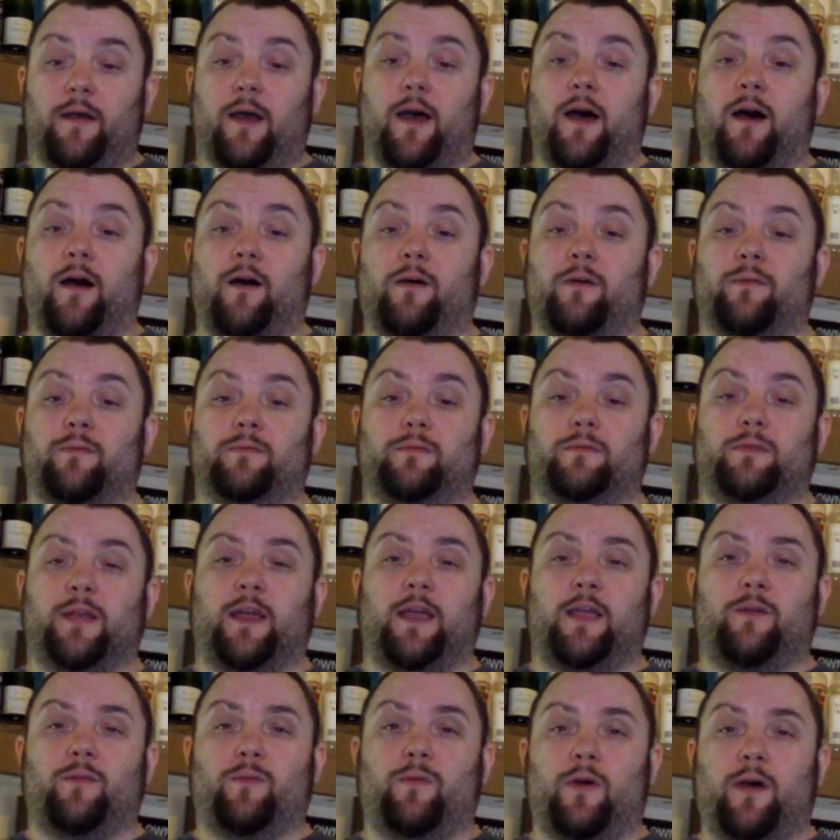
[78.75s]
I'll tell
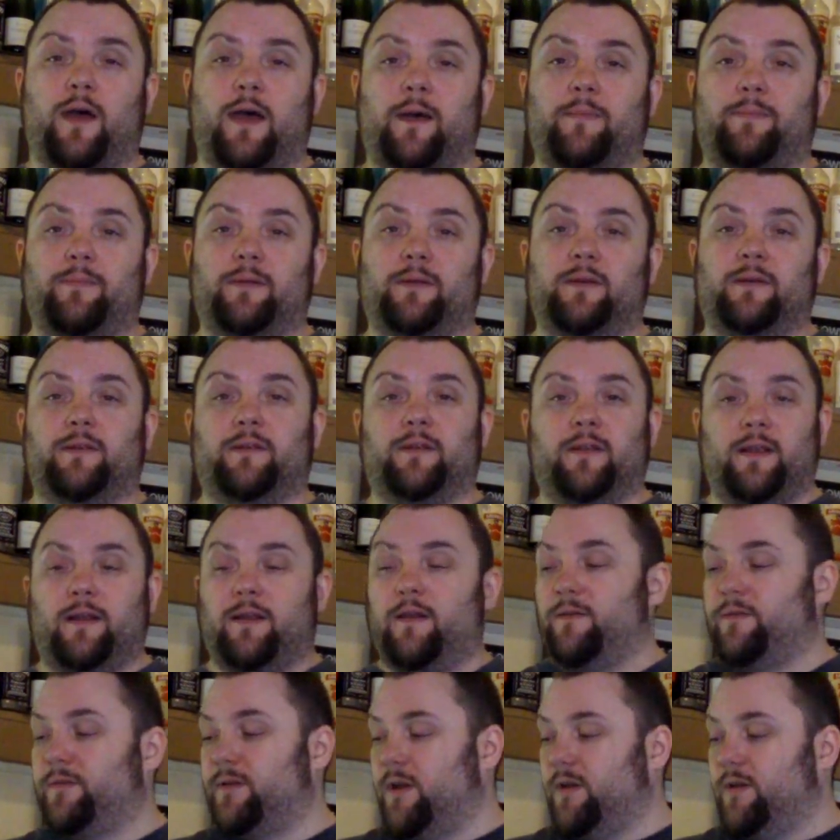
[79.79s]
you what happened and then
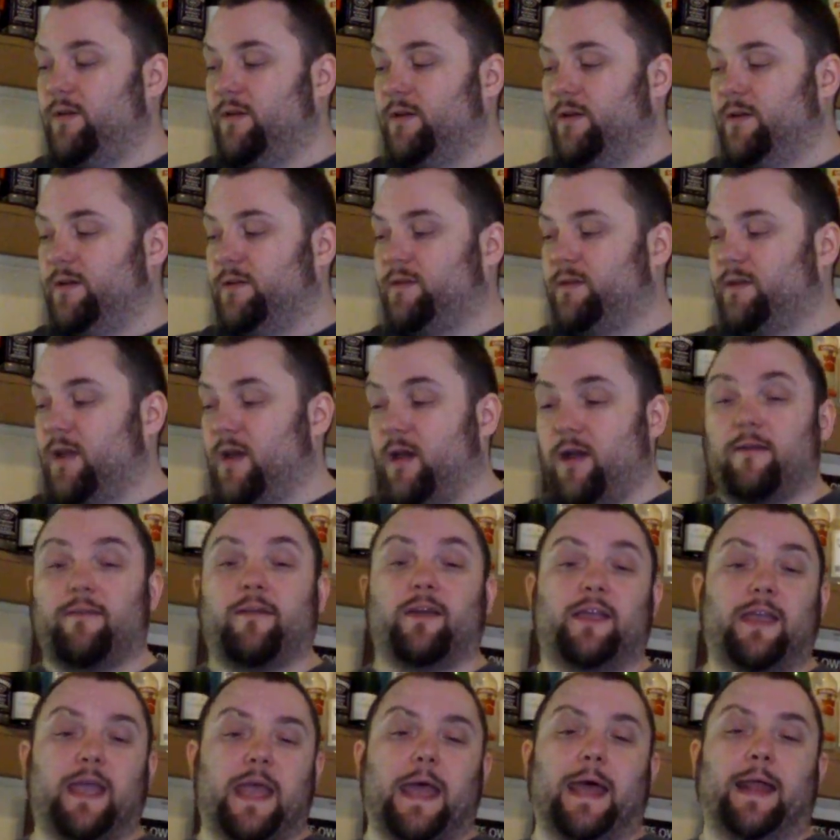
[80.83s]
I'll show you the scar if
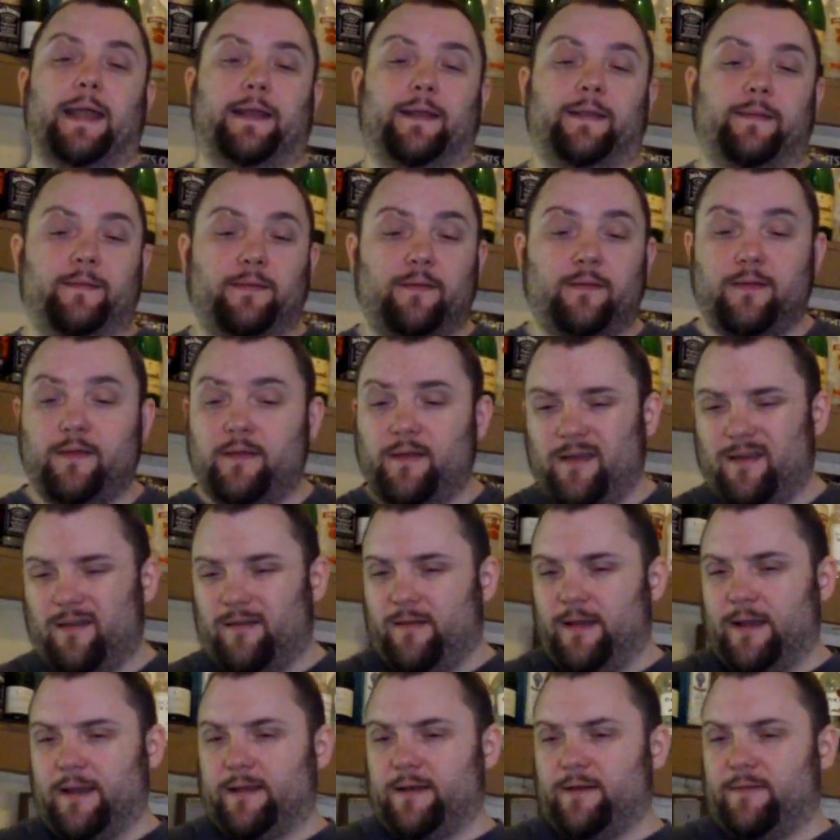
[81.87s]
I can. I
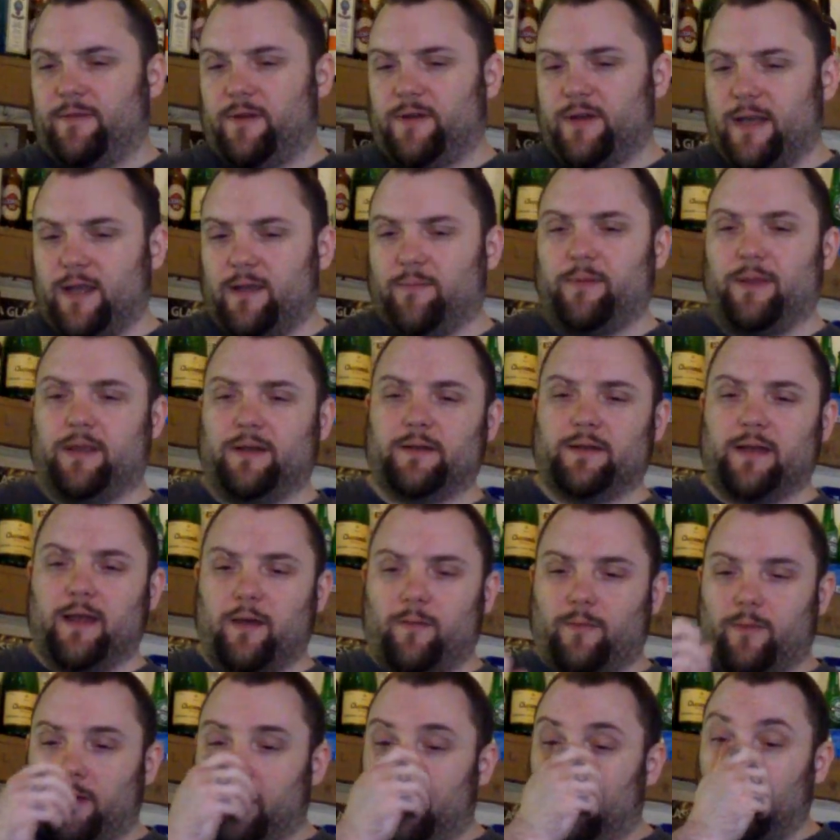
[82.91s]
reckon if I take a picture
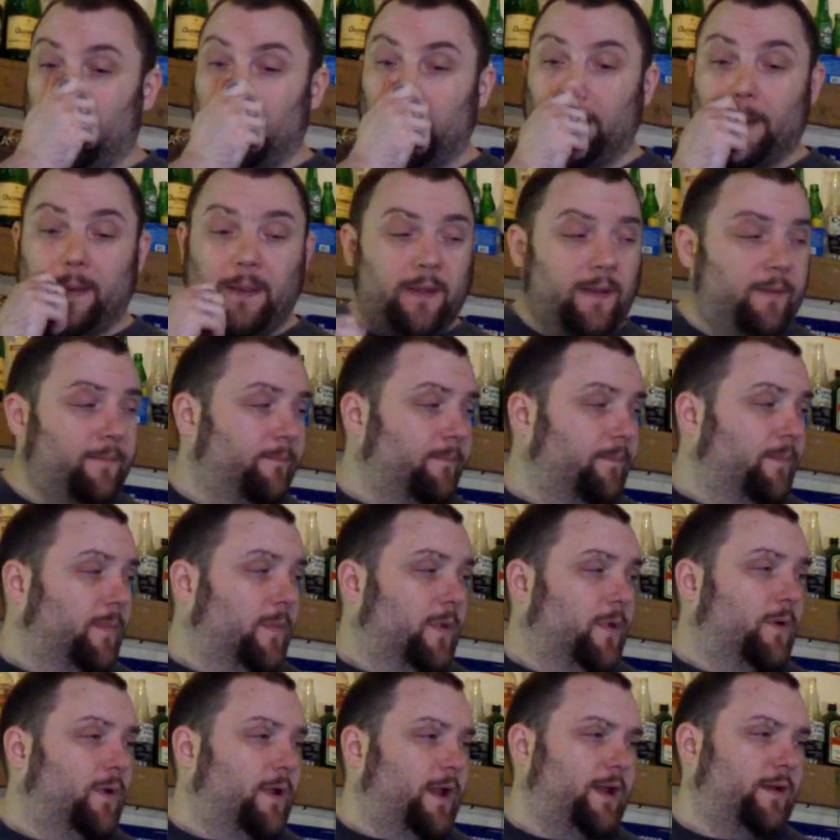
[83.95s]
that'll work.
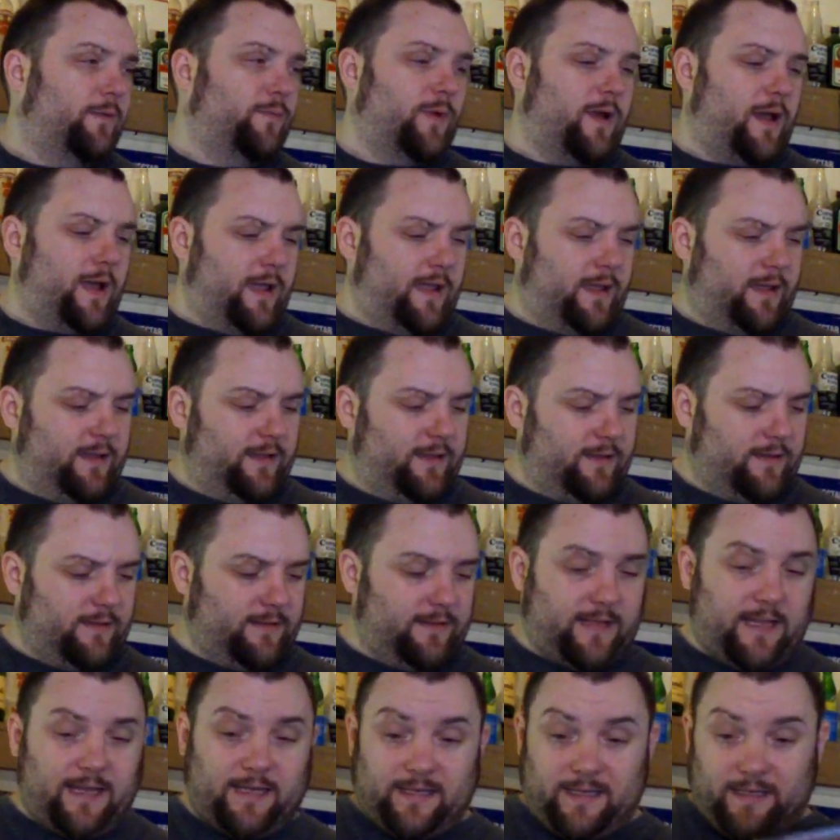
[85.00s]
Well, anyway,
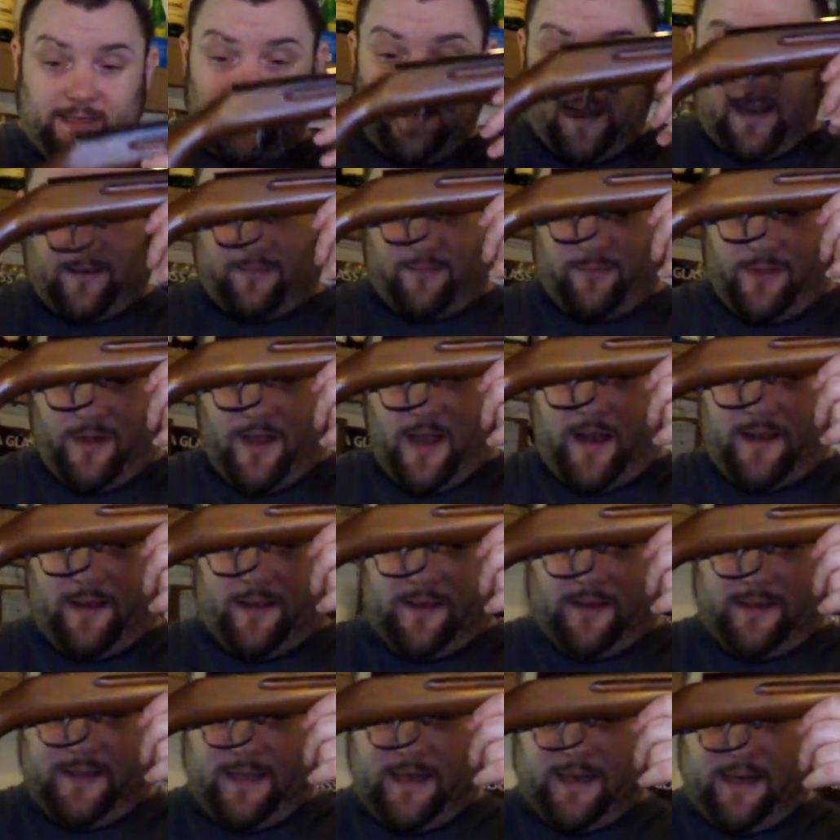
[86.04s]
this is the actual gun
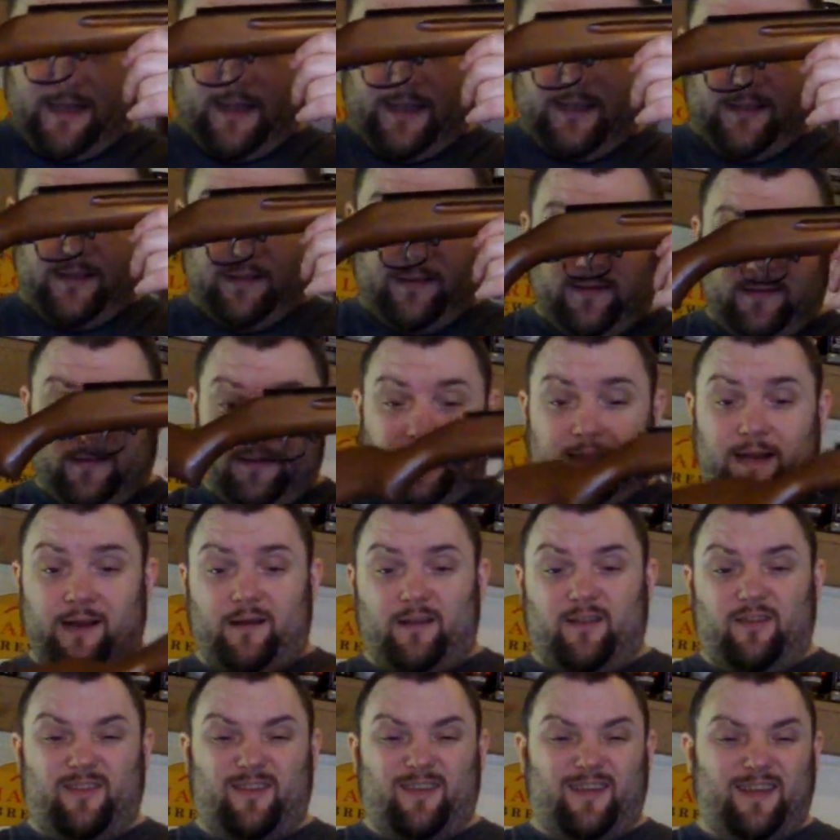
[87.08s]
that did it. It didn't
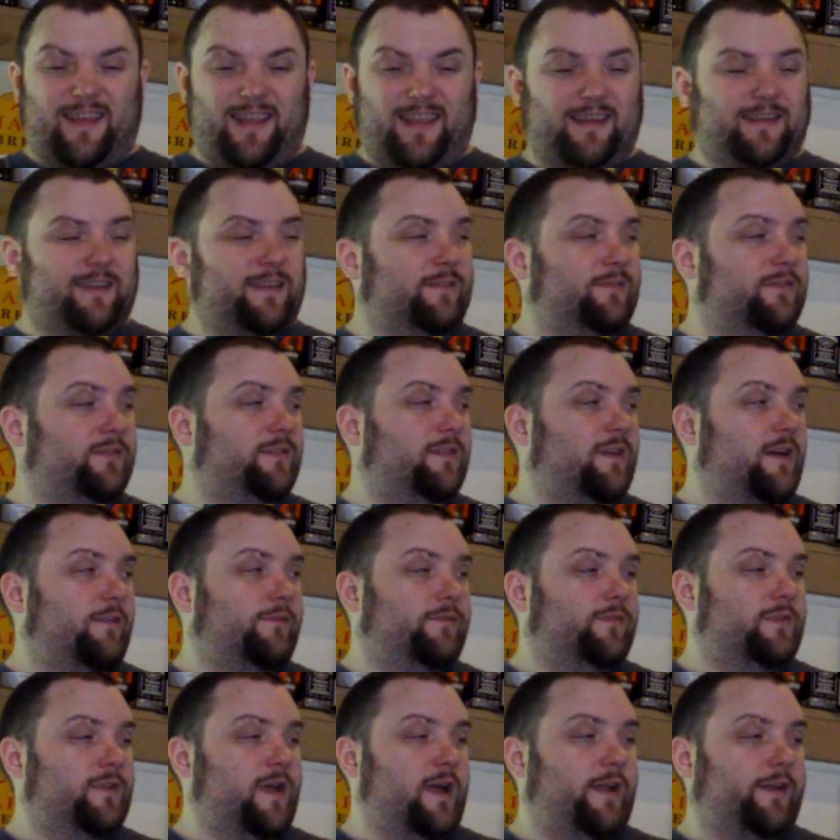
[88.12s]
look like this. I've
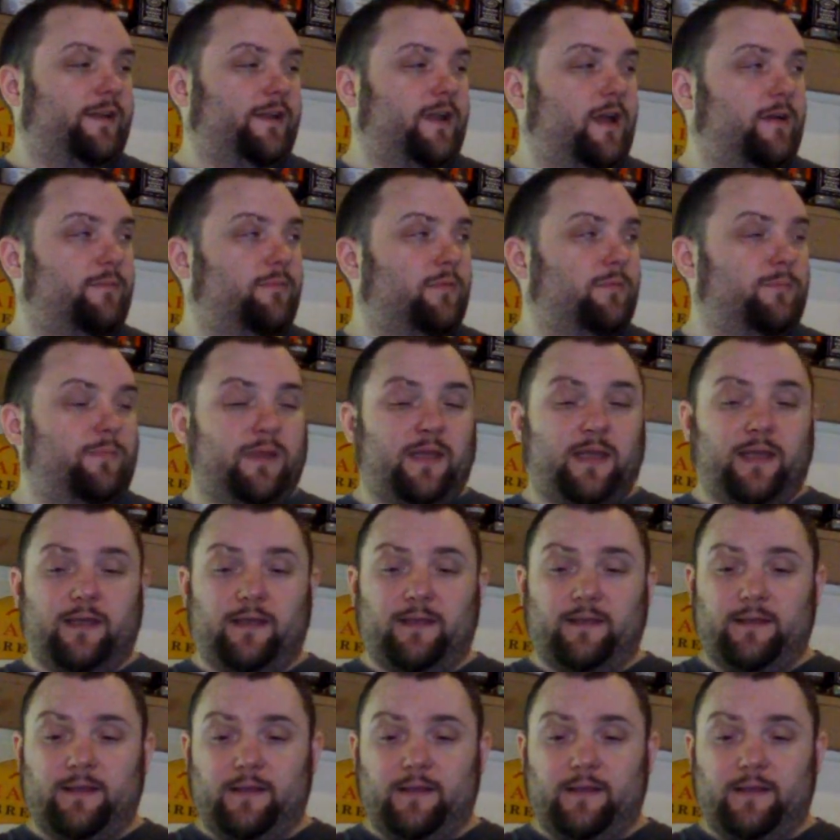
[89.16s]
done it up a bit.